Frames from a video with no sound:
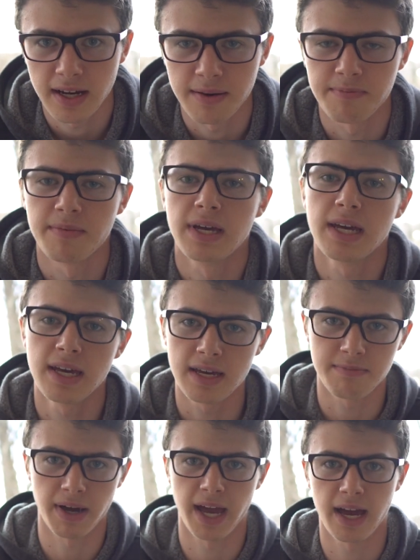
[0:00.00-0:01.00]
I'm
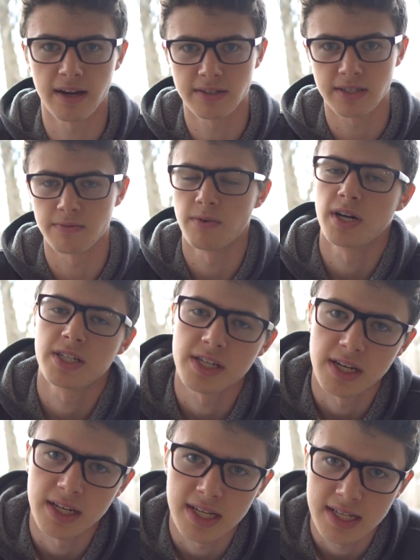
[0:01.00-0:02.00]
in my house in
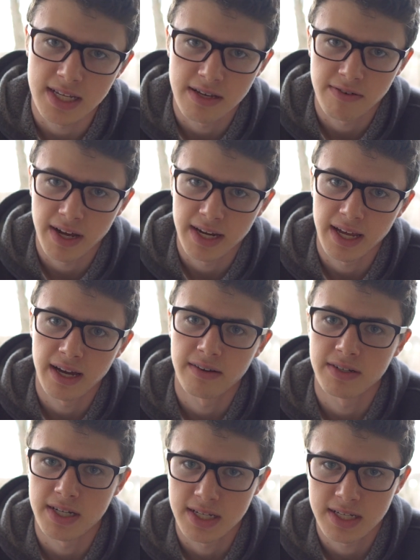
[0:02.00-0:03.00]
Washington DC right
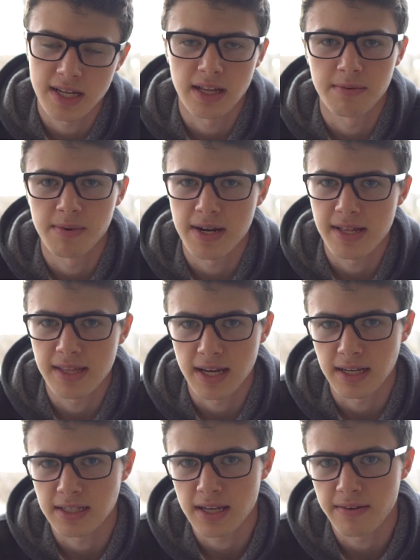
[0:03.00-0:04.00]
now, just celebrated
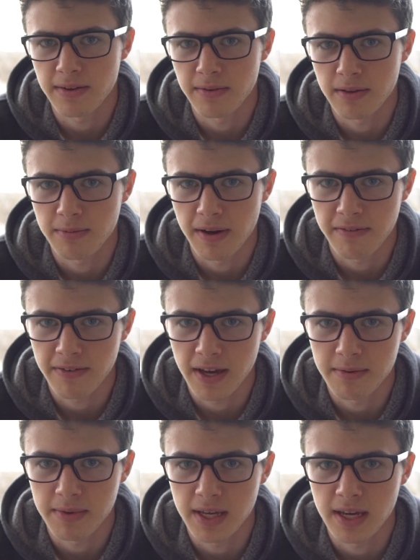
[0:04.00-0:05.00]
Thanksgiving with my
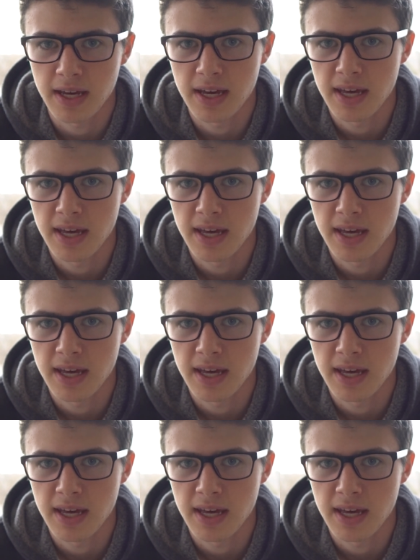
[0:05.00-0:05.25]
family,